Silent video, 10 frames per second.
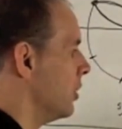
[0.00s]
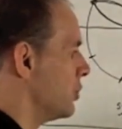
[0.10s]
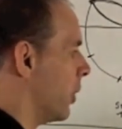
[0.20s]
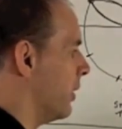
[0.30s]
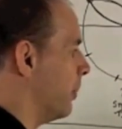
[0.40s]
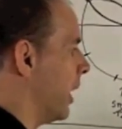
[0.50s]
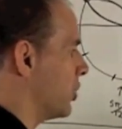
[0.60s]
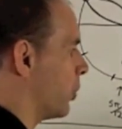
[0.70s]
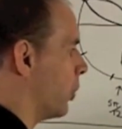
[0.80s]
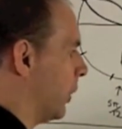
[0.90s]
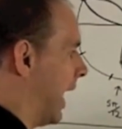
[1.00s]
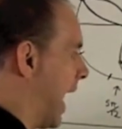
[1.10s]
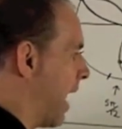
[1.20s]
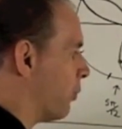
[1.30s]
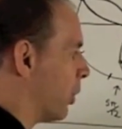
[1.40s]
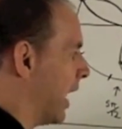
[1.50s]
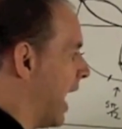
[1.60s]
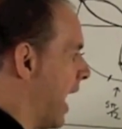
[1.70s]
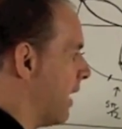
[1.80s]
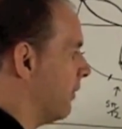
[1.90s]
So in the picture, what do we have? We're gonna
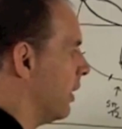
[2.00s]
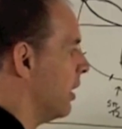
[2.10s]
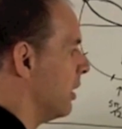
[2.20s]
have